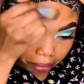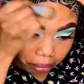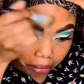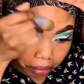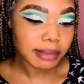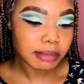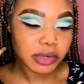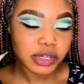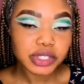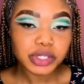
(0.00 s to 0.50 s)

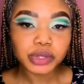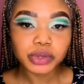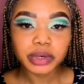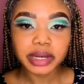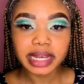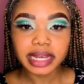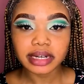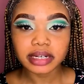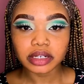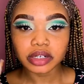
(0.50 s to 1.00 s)
I'm going to go
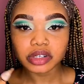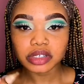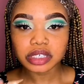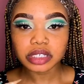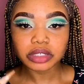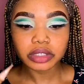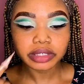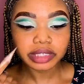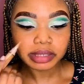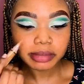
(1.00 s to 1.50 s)
ahead and conceal
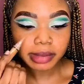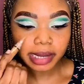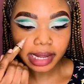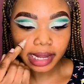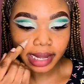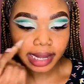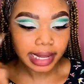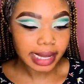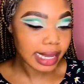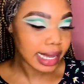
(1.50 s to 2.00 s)
under my
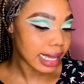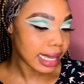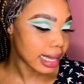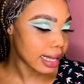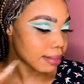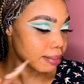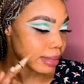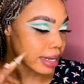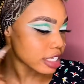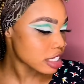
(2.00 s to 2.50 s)
eye and
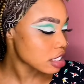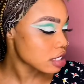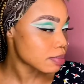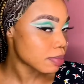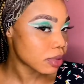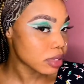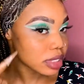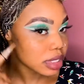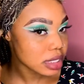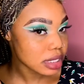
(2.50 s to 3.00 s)
my
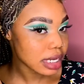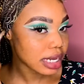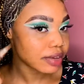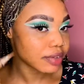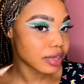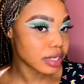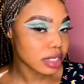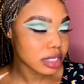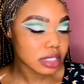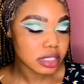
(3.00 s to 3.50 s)
spots
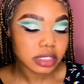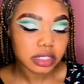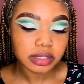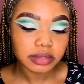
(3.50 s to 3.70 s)
areas.